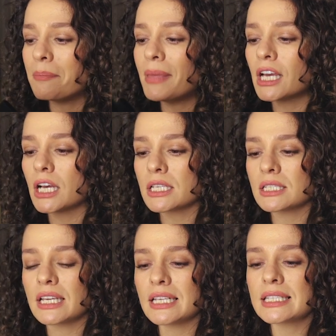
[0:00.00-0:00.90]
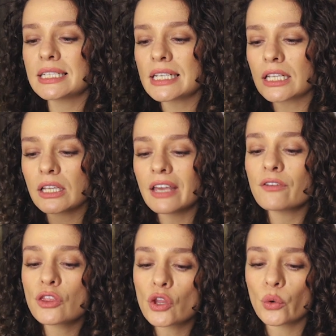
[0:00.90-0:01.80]
because they still,
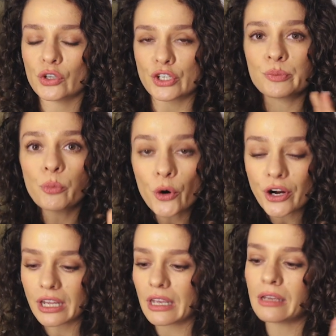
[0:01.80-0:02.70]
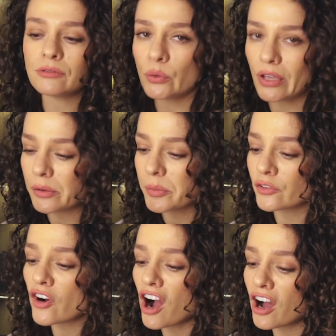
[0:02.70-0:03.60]
even though they're sporty, don't get me
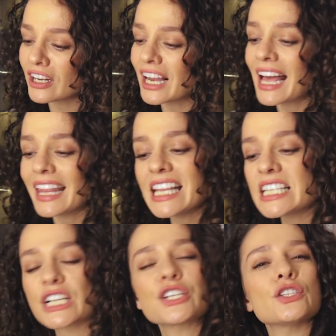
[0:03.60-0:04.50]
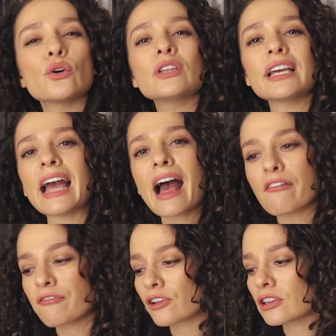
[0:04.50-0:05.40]
wrong, these are so like
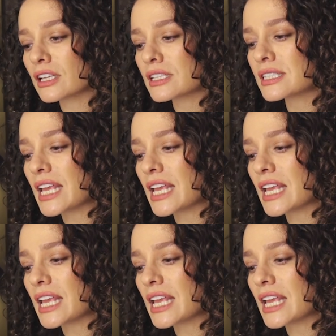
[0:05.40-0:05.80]
effortless